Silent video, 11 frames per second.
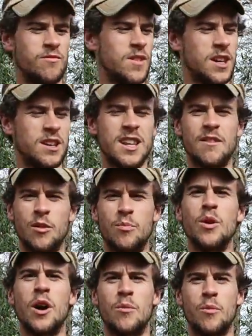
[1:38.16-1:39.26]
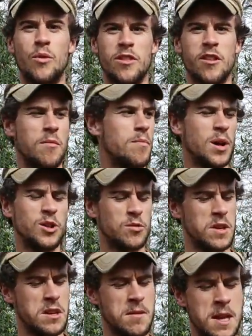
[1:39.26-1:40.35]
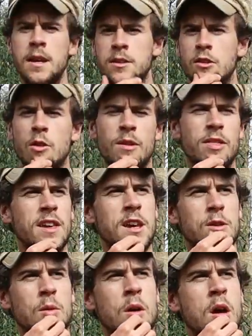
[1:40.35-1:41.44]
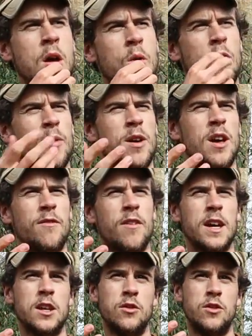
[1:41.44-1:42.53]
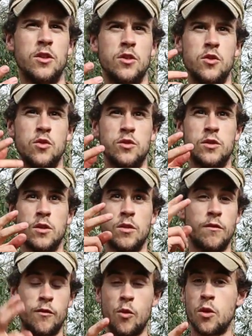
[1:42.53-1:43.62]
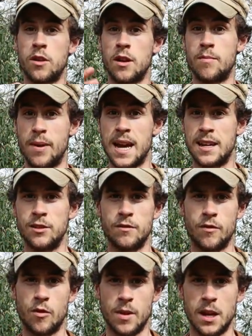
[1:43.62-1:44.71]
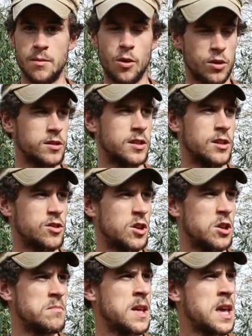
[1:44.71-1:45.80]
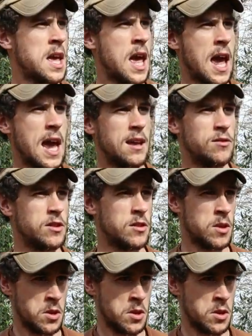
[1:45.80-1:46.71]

it could definitely put up with some punishment. So it got me thinking, what about if I could use the fork and bands from my pocket slingshot and